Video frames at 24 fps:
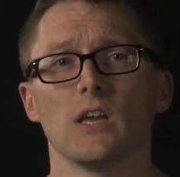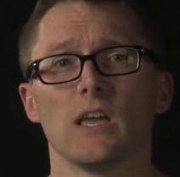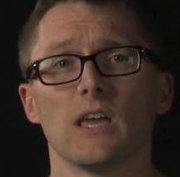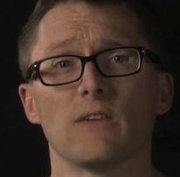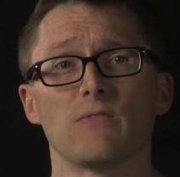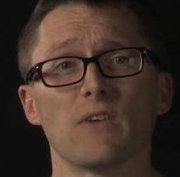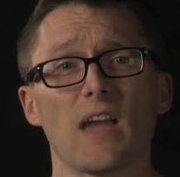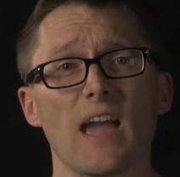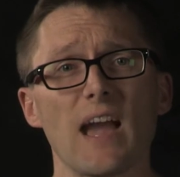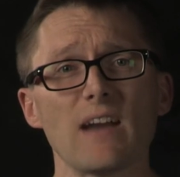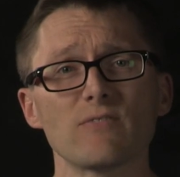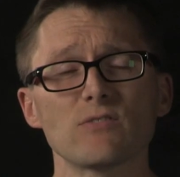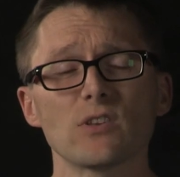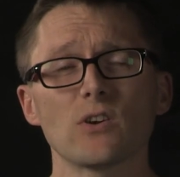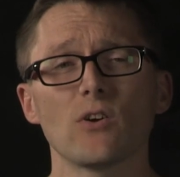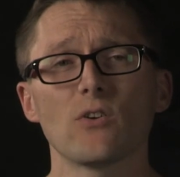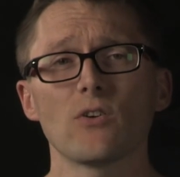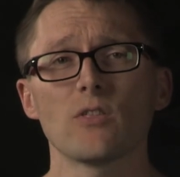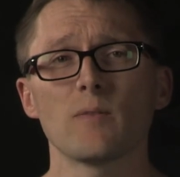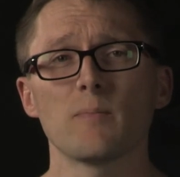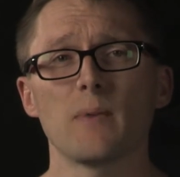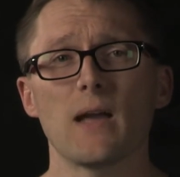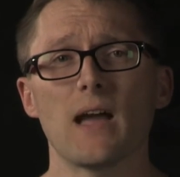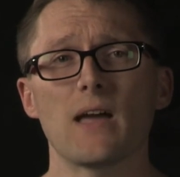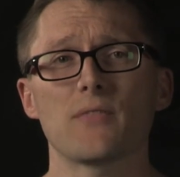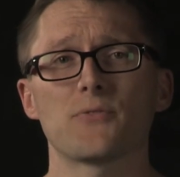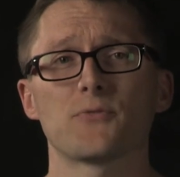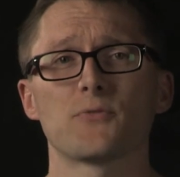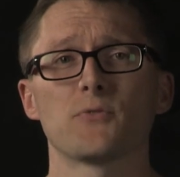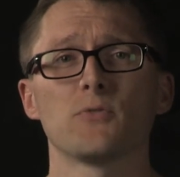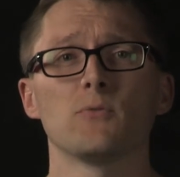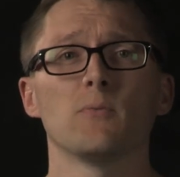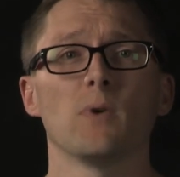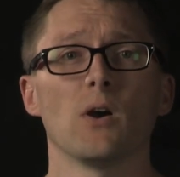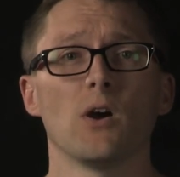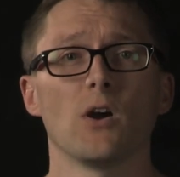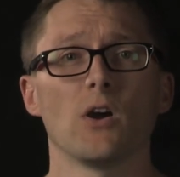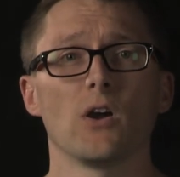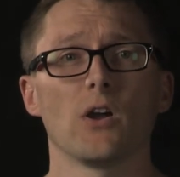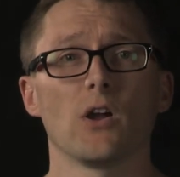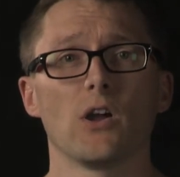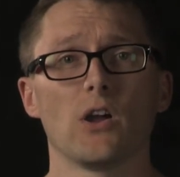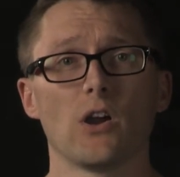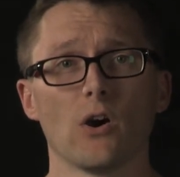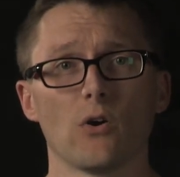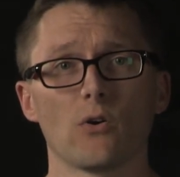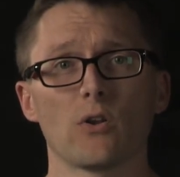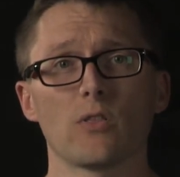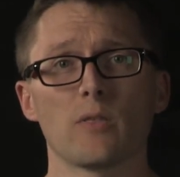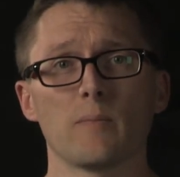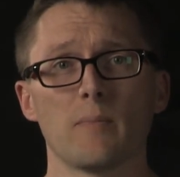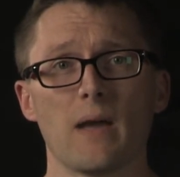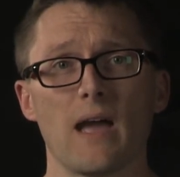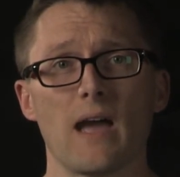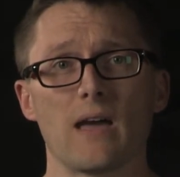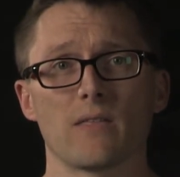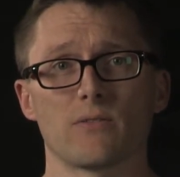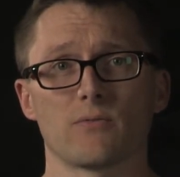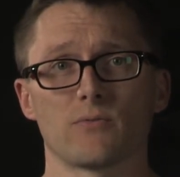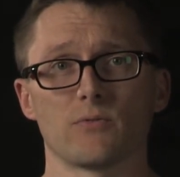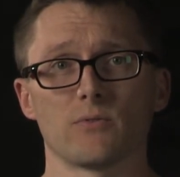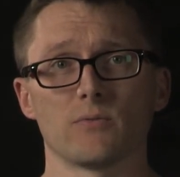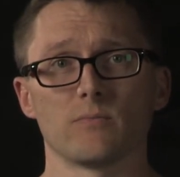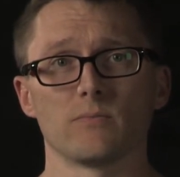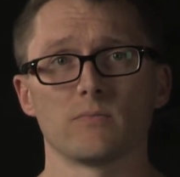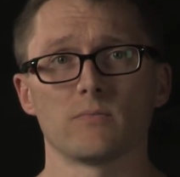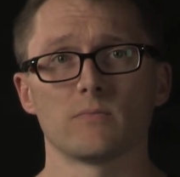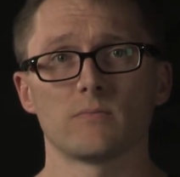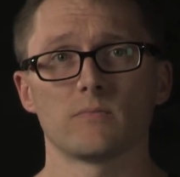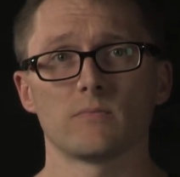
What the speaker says: If you have to go to the bathroom, go to the bathroom.